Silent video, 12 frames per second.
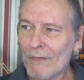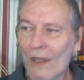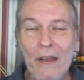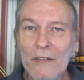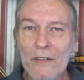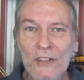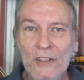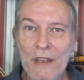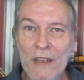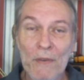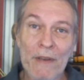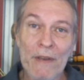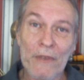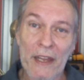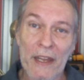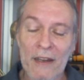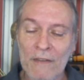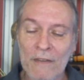And I'll just have to wait for
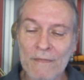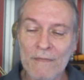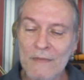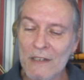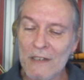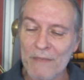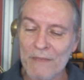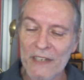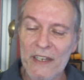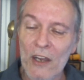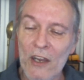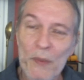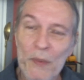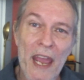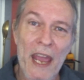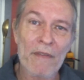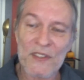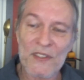that now. But I hope they
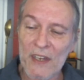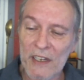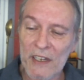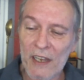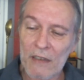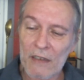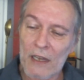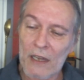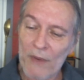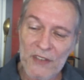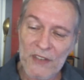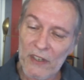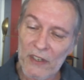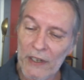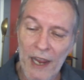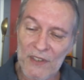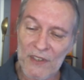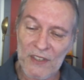haven't sent it yet. Otherwise, they're going
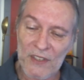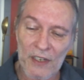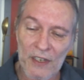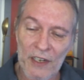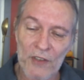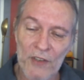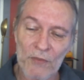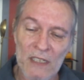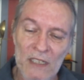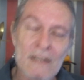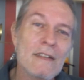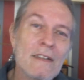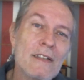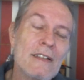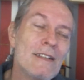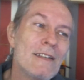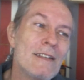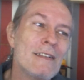to have to send another one
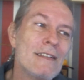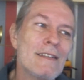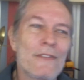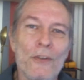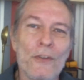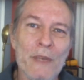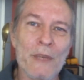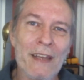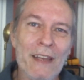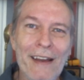to me.